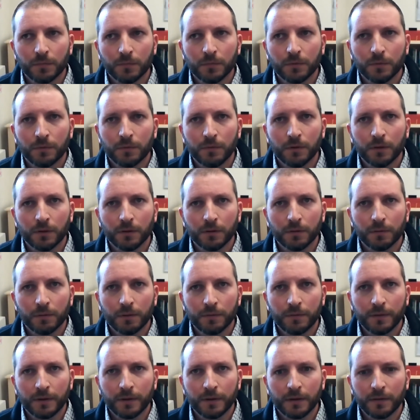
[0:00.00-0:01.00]

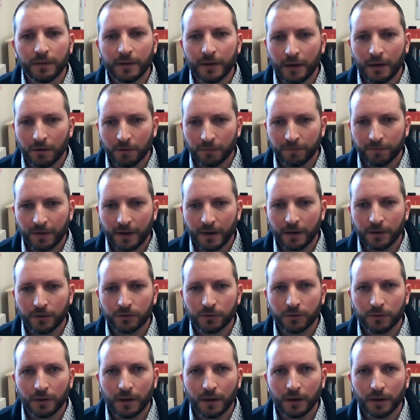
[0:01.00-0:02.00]
the
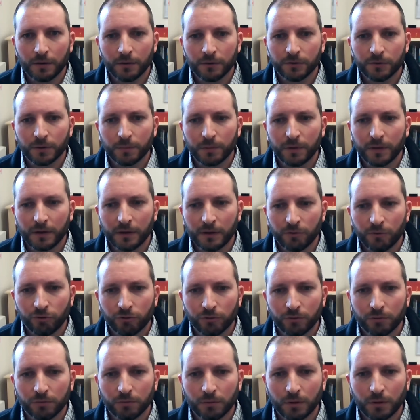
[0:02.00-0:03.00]
interface and some of the
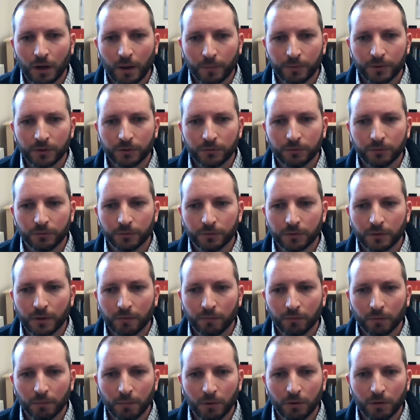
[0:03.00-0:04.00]
additional obstacles
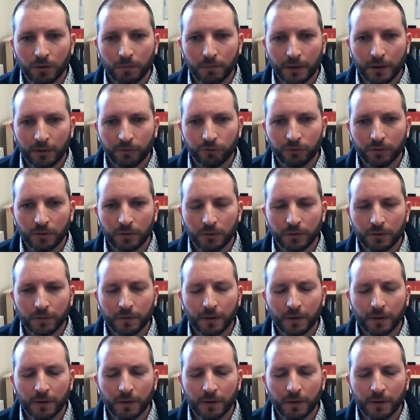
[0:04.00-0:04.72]
that Ramona mentioned,